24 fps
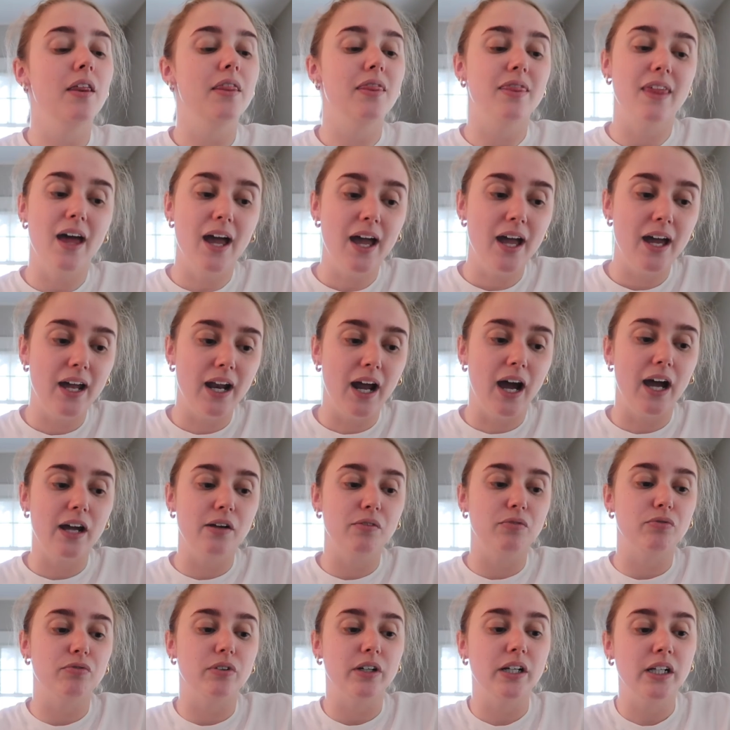Then
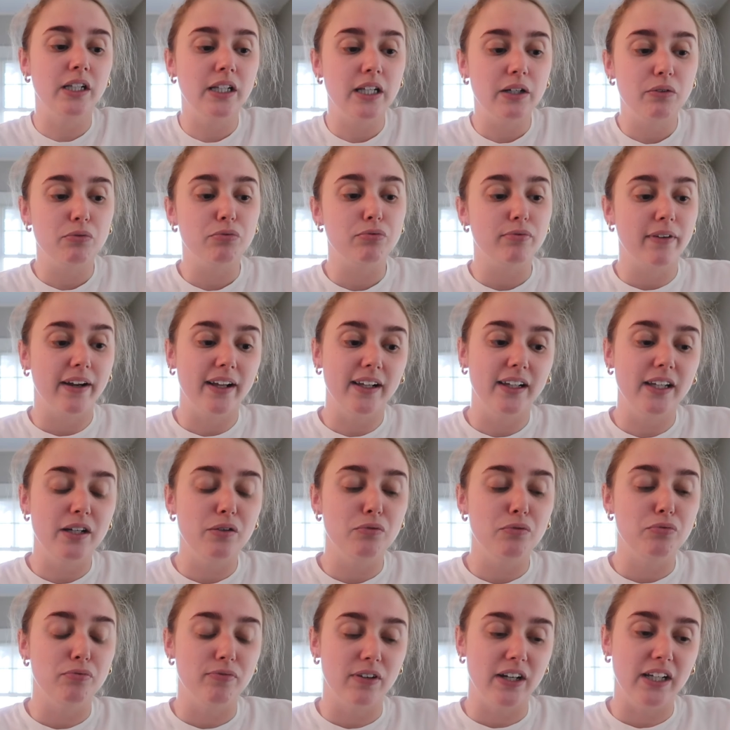I really,
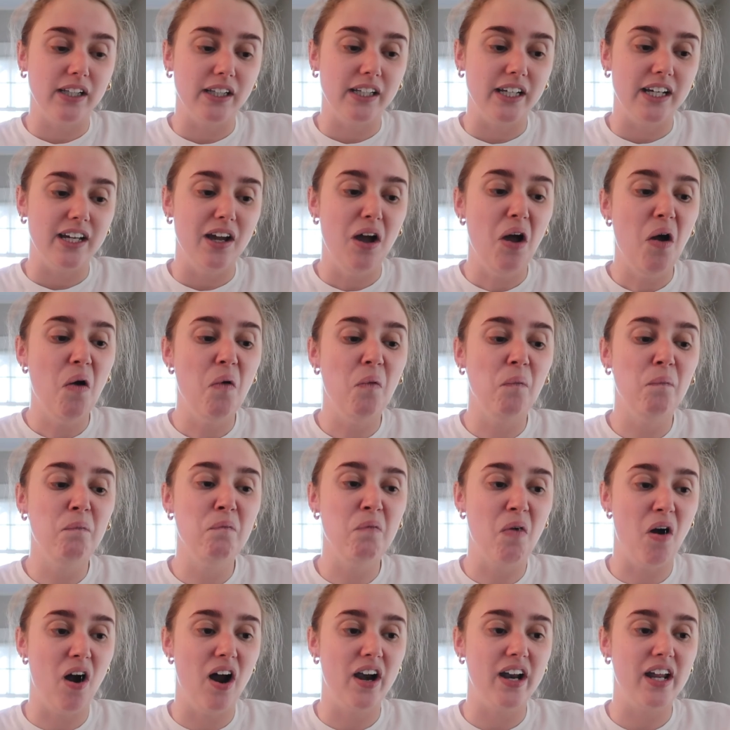really, really
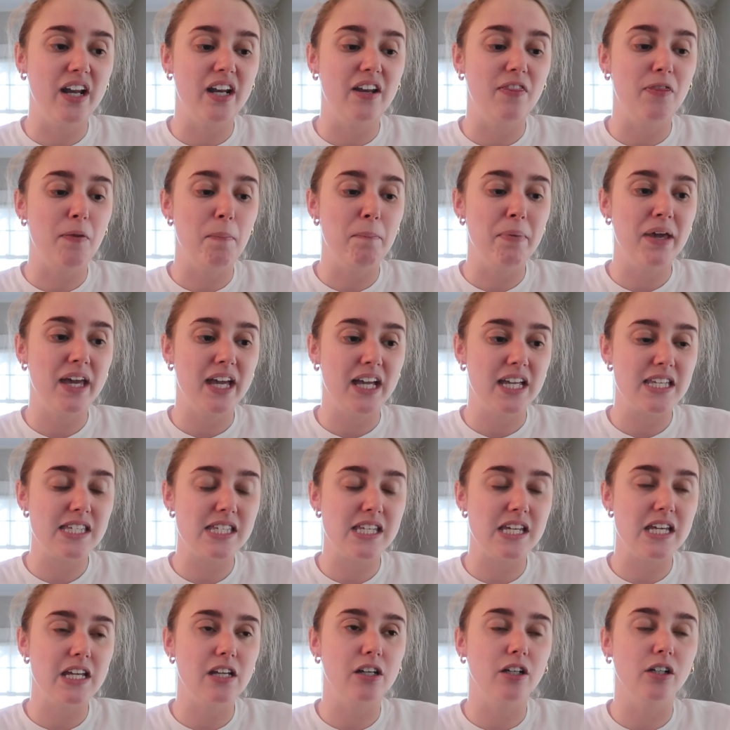wanted the
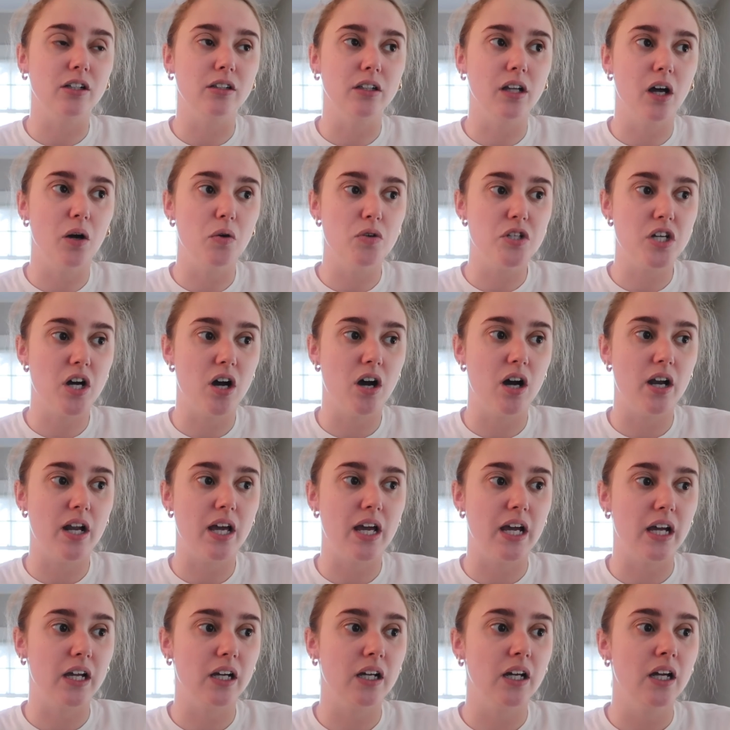Pixi Glow
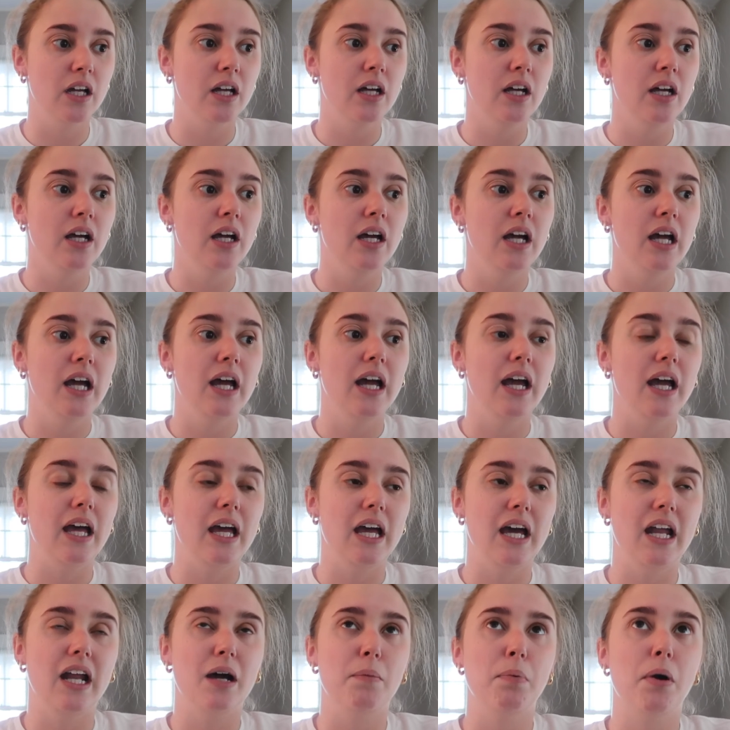Tonic,
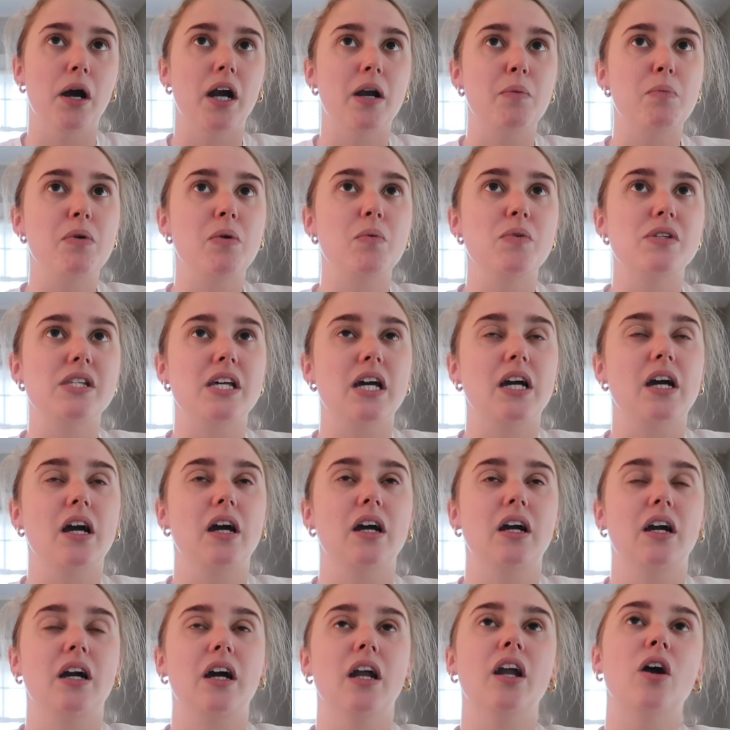and a part of me was
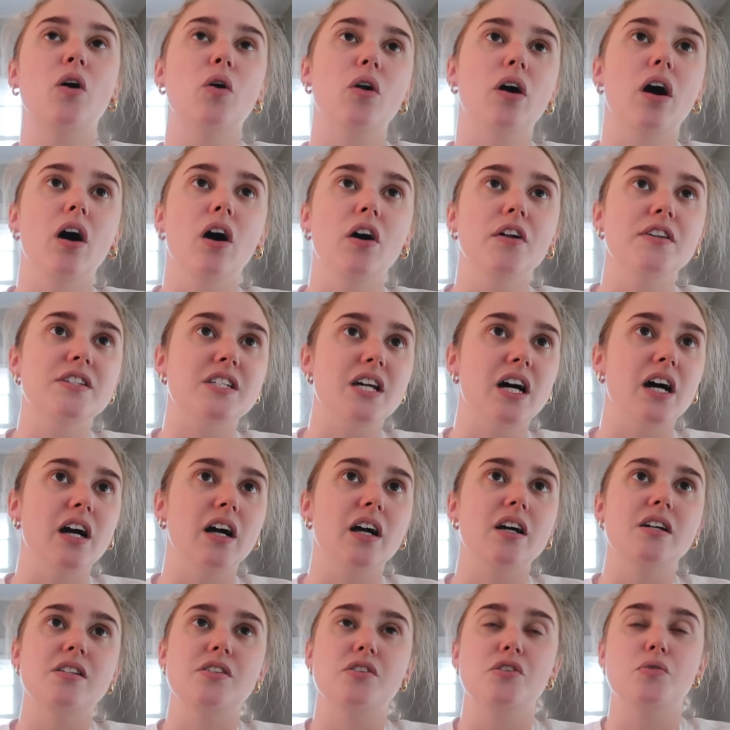like gonna go to Ulta
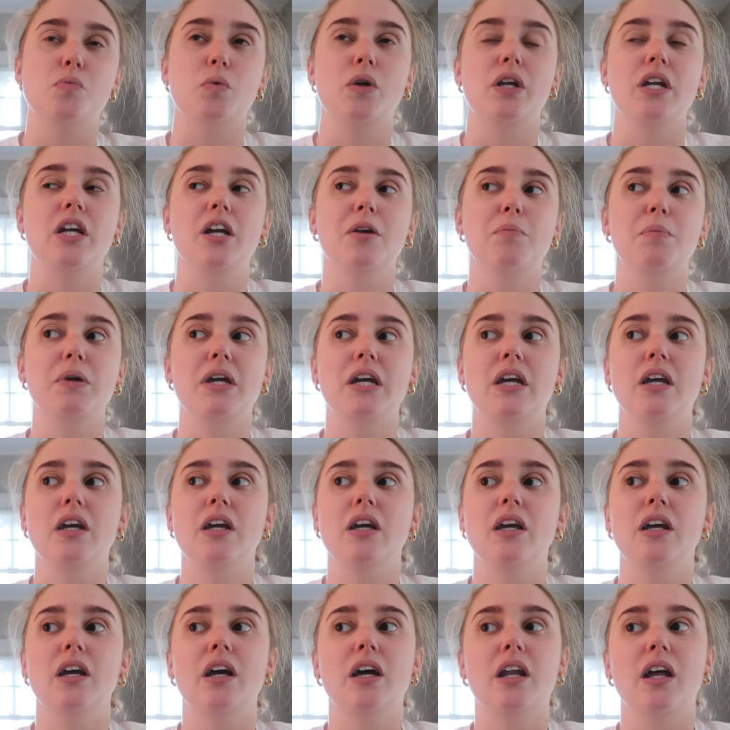because there's one near
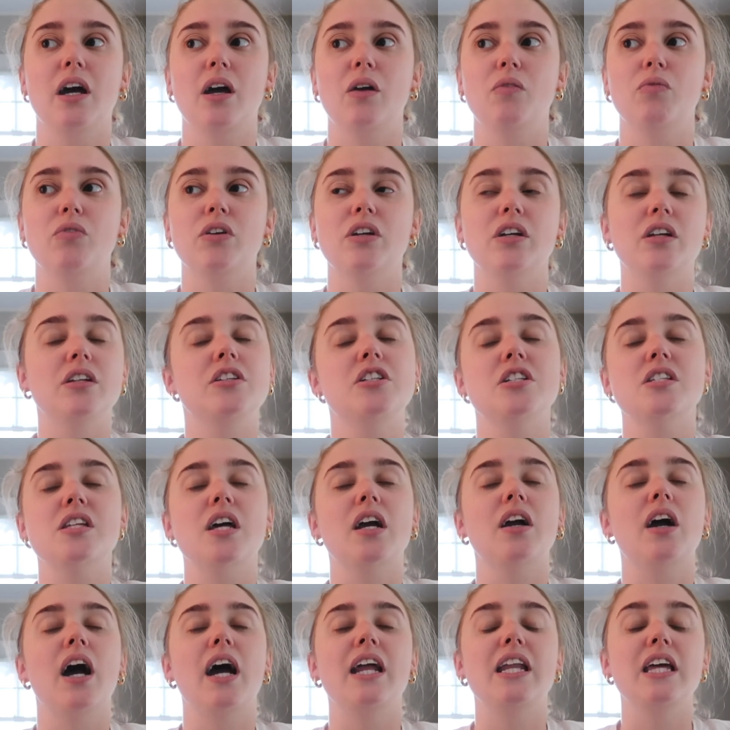me, and I
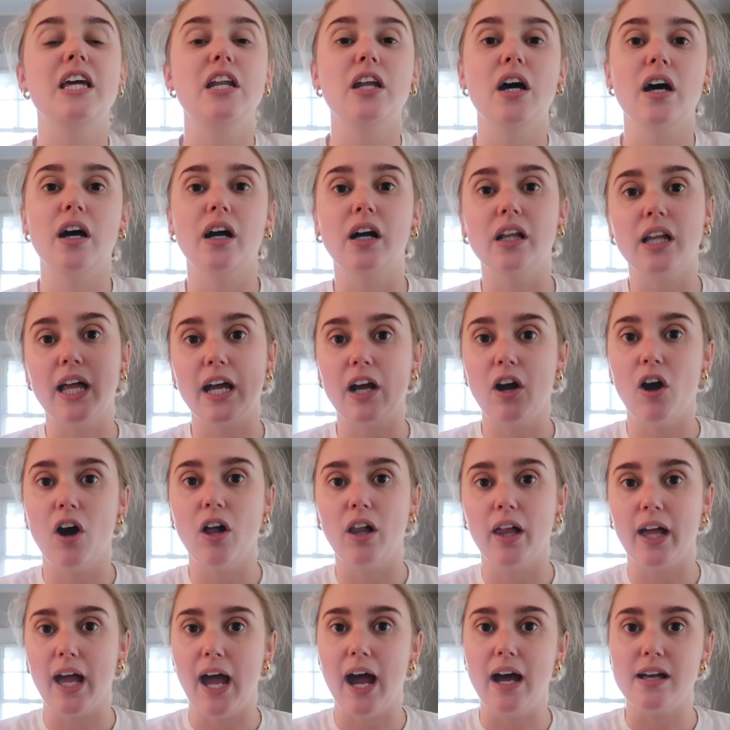need a
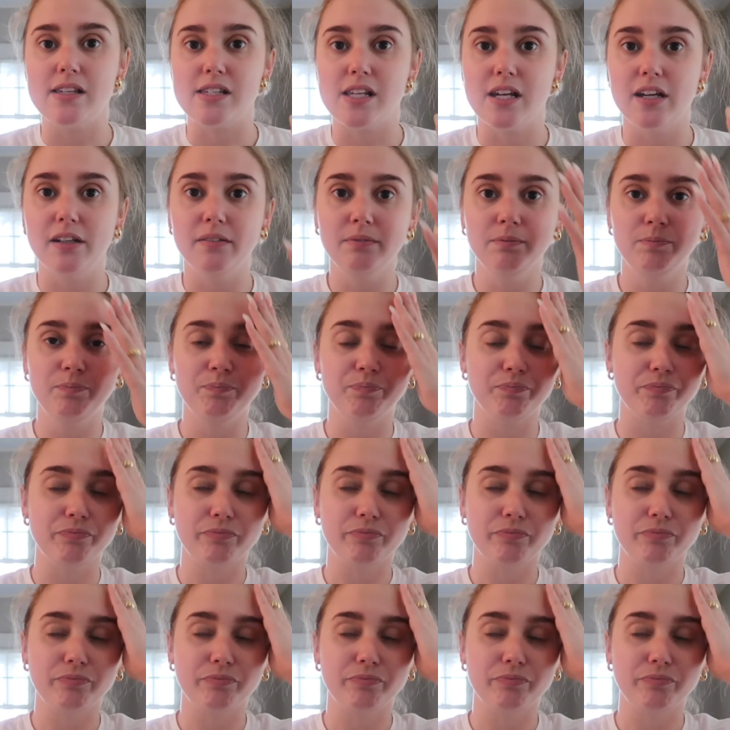glycolic acid